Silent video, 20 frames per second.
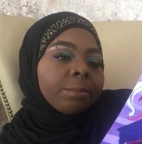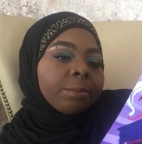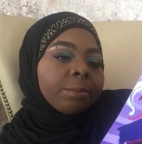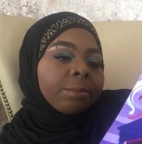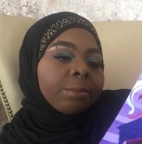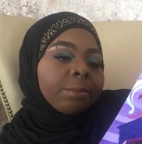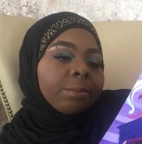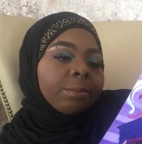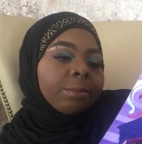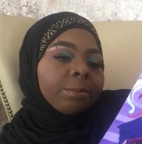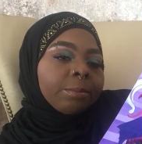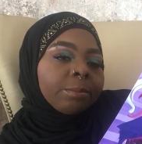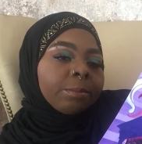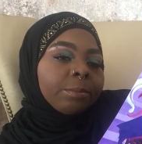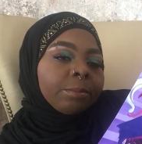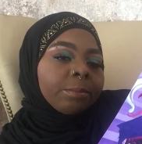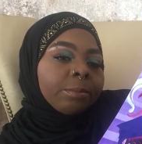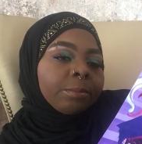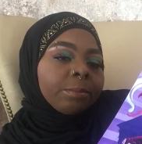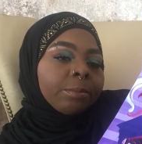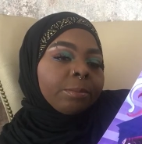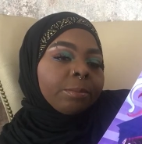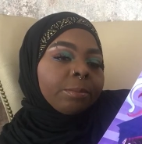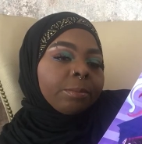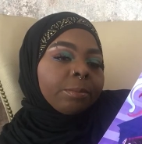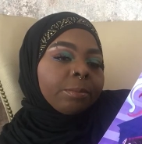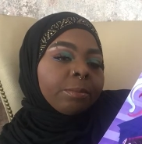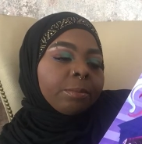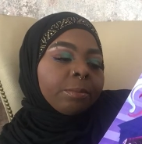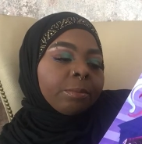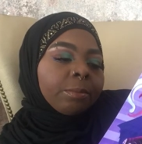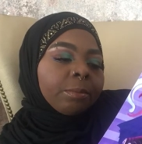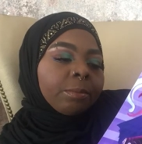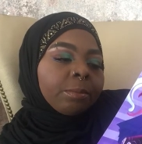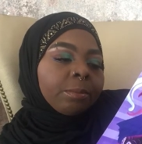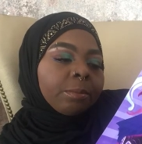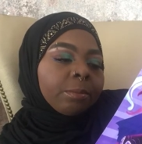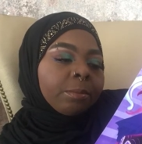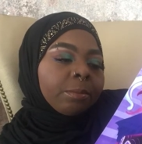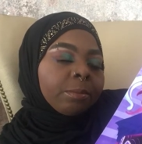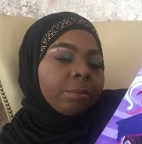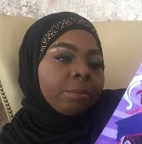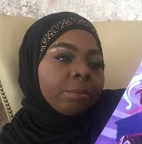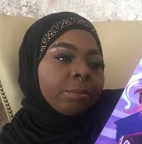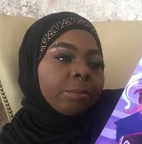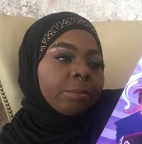(silence)